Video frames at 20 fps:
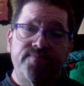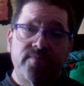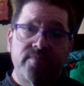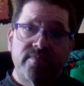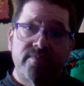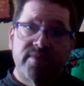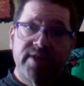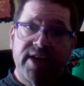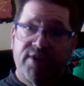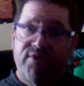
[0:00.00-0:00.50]

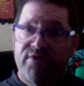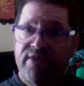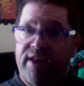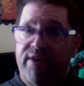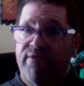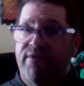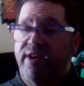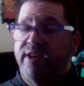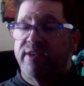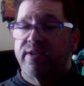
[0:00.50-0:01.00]
That's what that
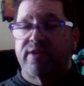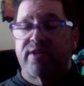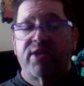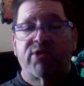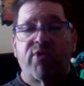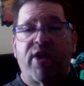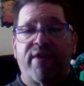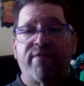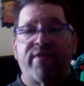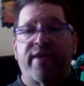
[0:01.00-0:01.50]
means. Because I
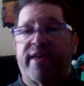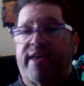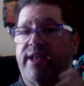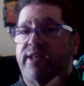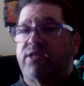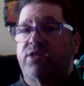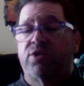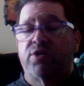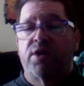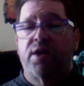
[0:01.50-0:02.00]
don't have any
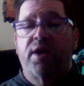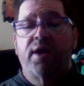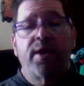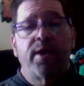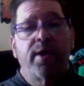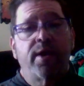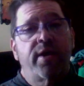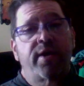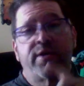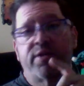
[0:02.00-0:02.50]
kids
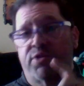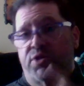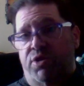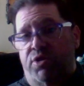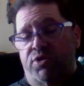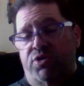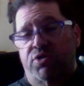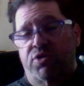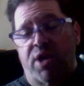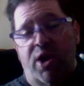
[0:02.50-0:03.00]
I
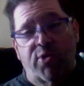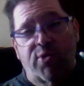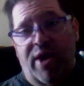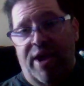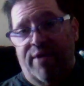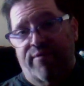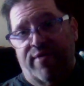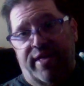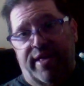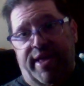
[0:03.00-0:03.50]
don't
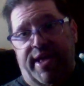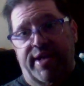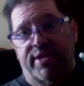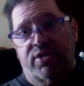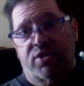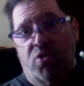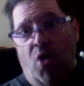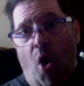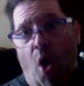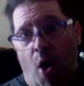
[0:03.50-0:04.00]
have any kids
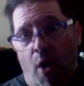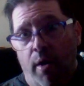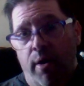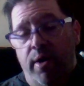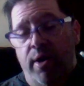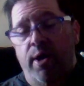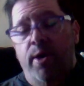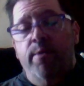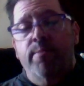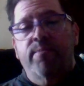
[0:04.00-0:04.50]
at all,
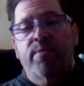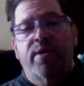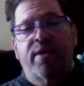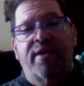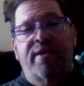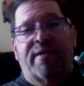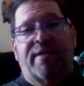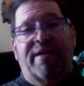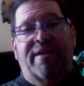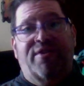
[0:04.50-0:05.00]

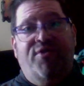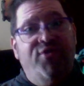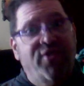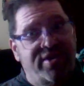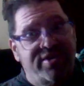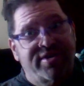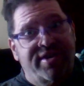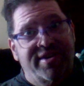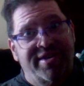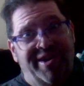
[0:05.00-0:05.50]
as far
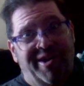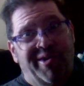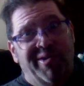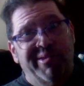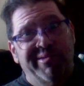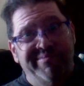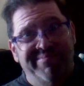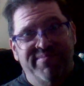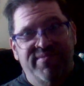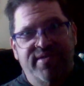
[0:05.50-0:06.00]
as I know.
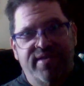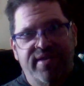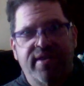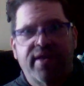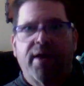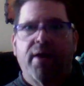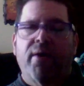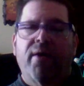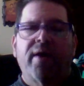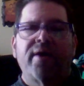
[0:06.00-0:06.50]
I
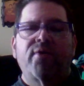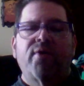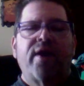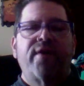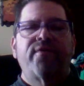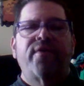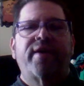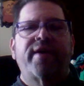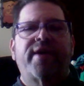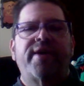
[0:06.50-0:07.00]
don't have
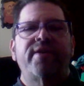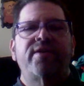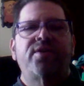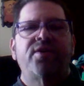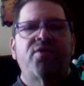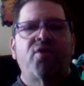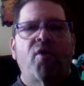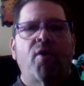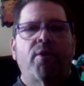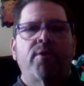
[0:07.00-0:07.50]
any kids at
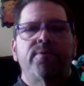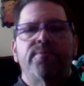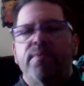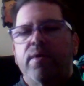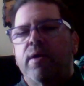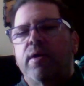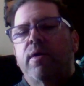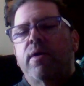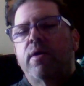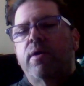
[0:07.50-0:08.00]
all.
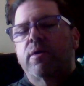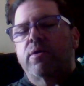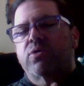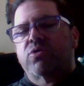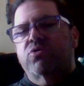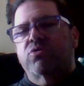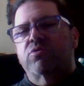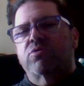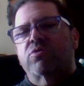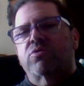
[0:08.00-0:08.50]

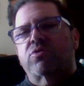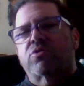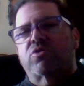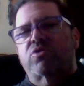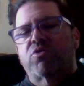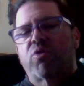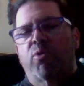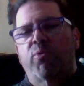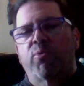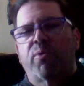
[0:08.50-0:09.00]

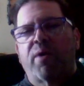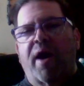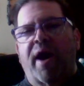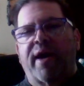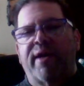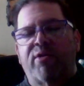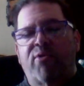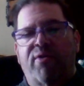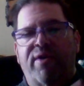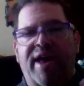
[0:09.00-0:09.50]
So I
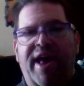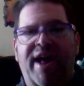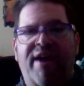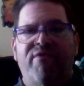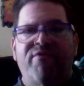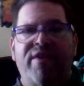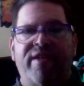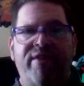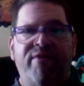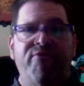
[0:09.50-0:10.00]
don't have
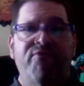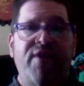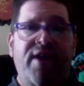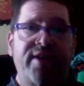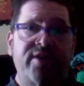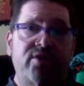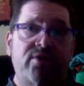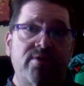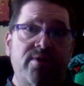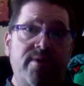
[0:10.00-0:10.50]
any
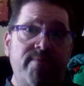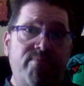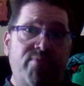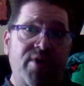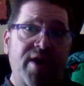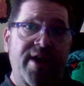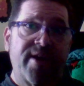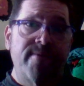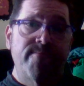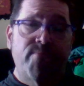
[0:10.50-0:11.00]
rights to
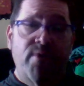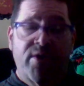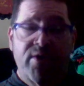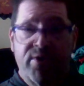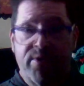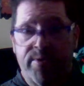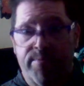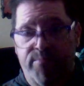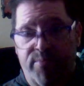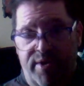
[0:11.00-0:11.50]
complain about
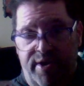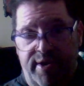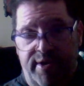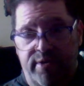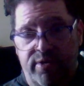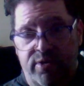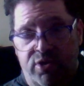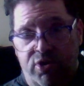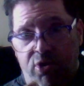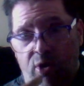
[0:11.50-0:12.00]
her being in
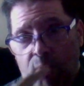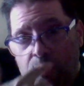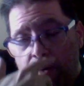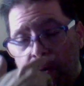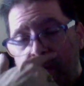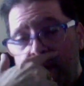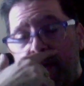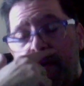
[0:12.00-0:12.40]
the school.